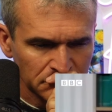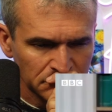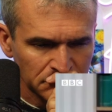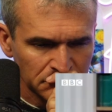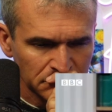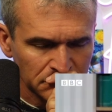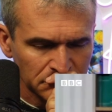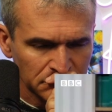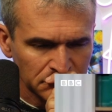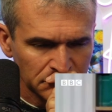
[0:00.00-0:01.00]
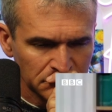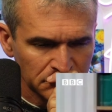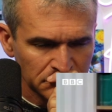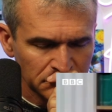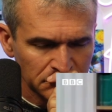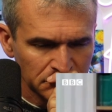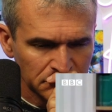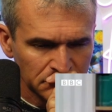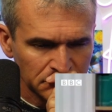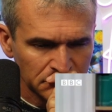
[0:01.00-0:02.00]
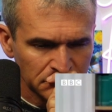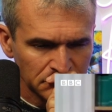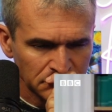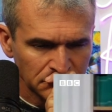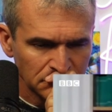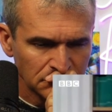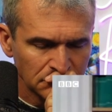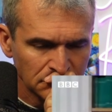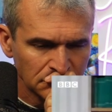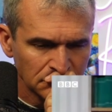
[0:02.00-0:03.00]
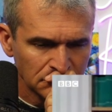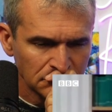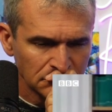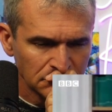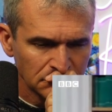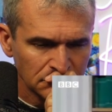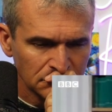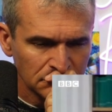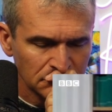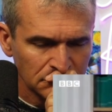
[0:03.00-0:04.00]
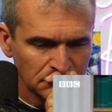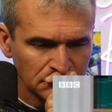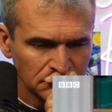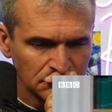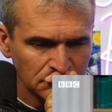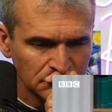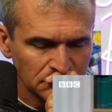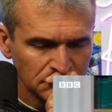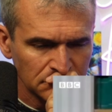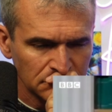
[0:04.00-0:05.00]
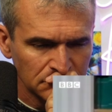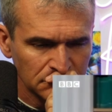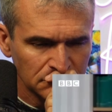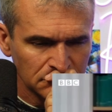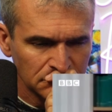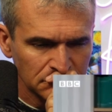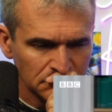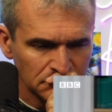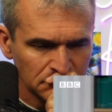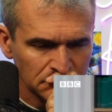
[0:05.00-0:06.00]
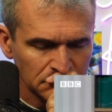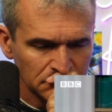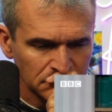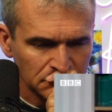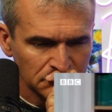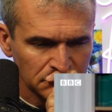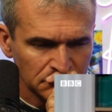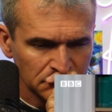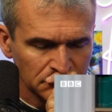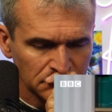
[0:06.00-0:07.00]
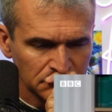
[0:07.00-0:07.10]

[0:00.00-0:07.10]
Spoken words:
[no speech]